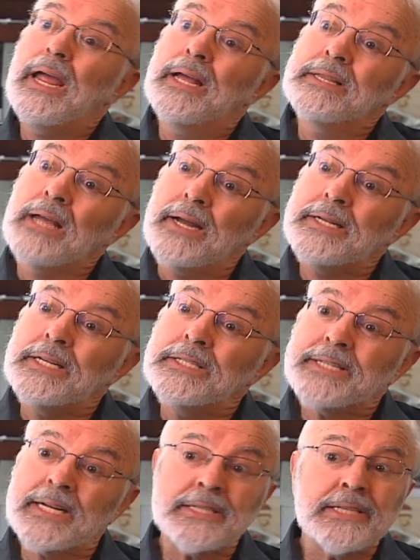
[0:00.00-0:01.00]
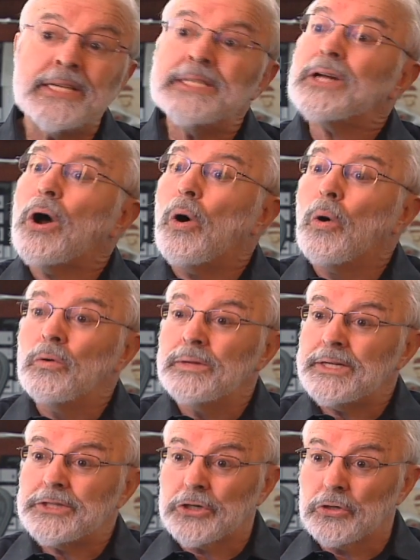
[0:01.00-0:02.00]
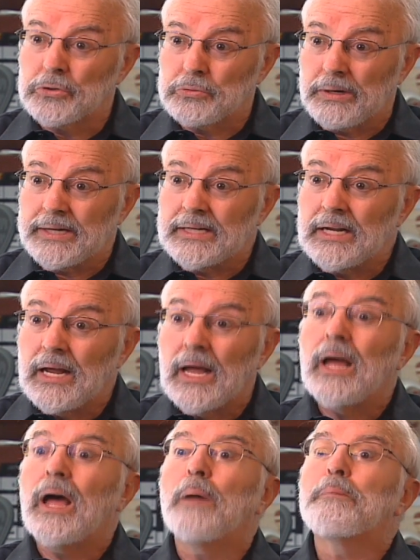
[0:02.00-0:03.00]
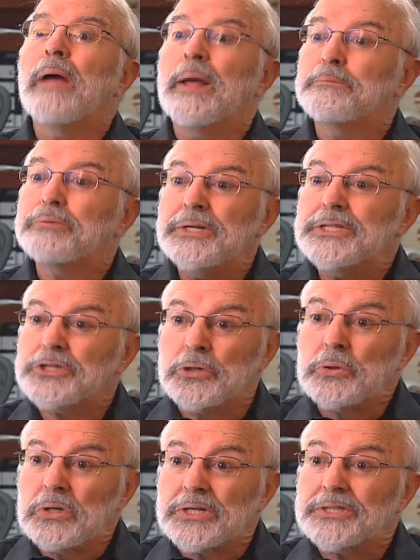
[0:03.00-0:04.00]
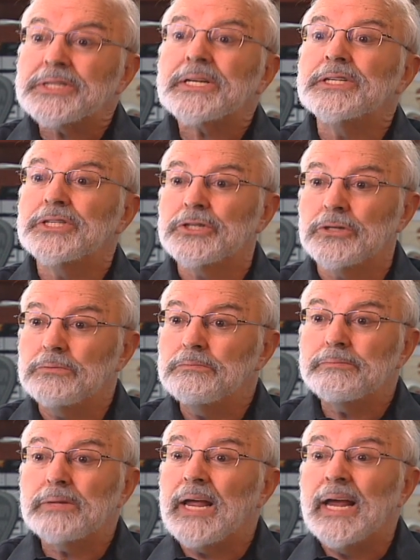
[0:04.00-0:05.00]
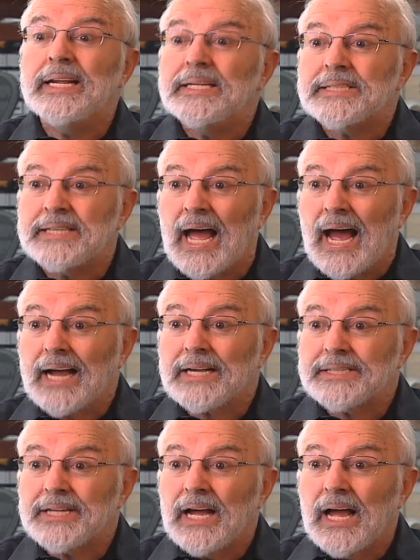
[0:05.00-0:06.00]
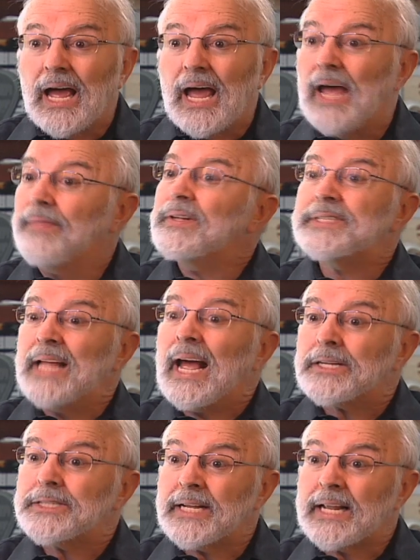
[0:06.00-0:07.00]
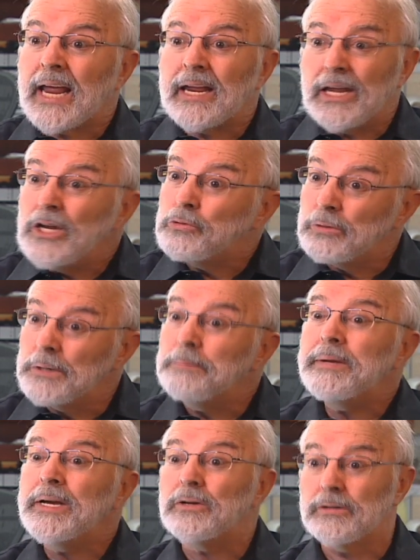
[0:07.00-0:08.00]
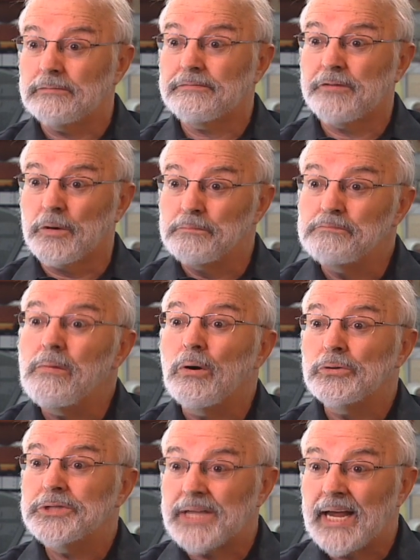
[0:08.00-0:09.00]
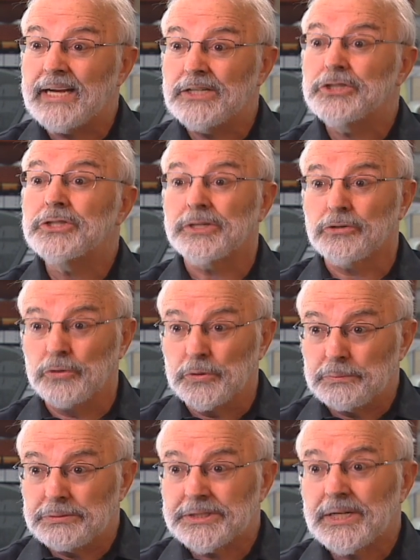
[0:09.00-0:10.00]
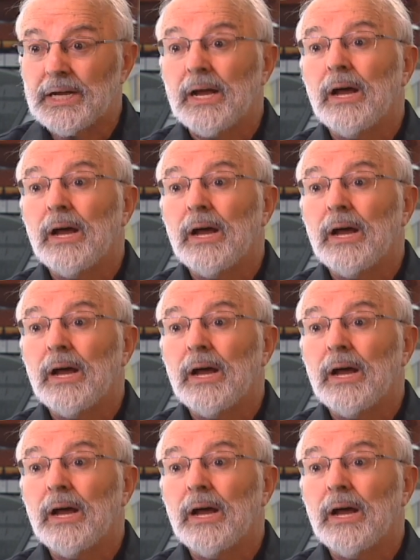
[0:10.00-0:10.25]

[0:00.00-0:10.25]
In 1960s, only children and preschoolers consumed any snacks. And the snacks today equal a meal for most age groups.